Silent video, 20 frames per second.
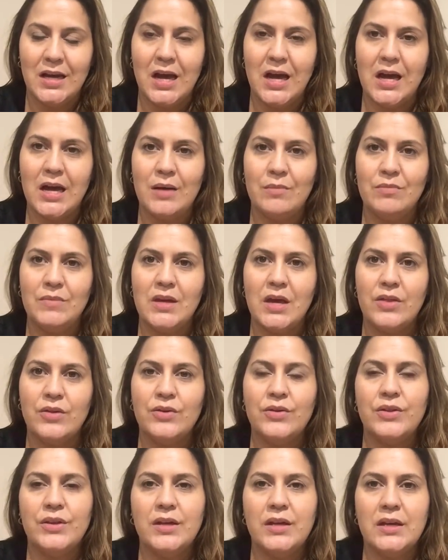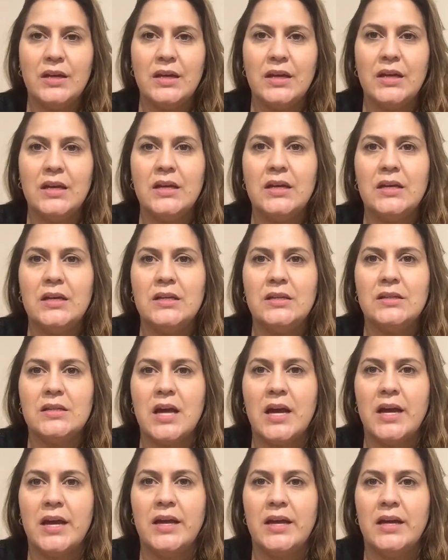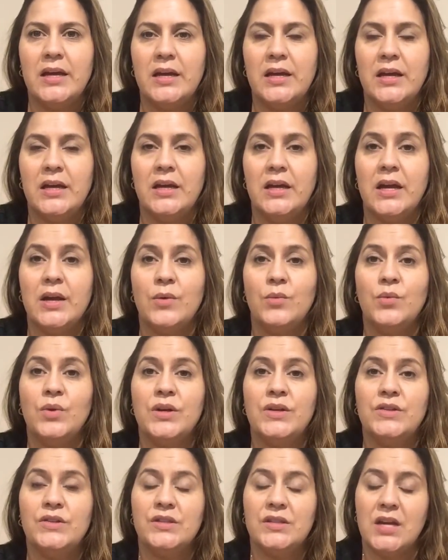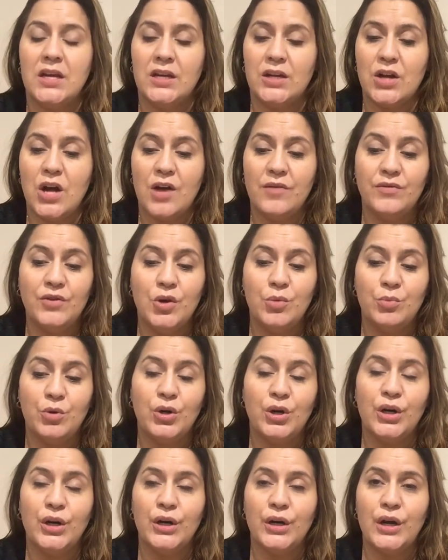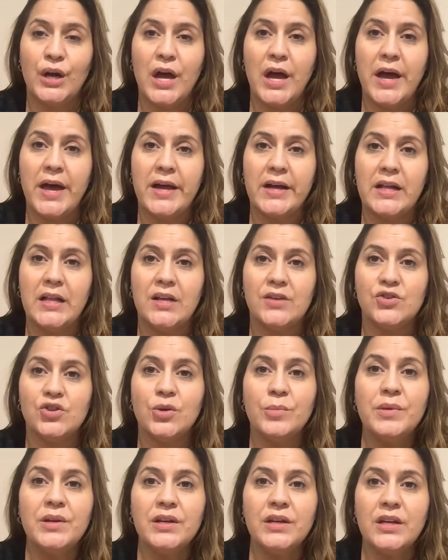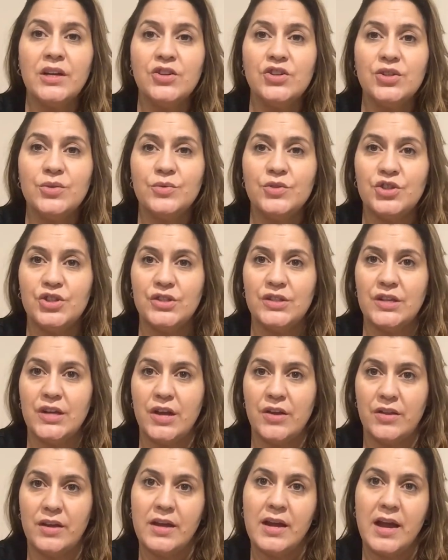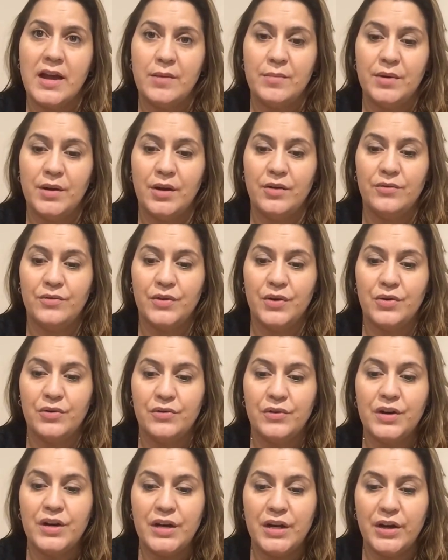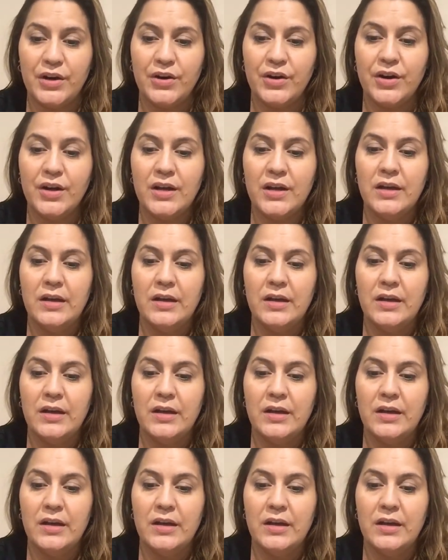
The other thing is I was taken off no more cholesterol medication, which is another thing I had been on for over a year.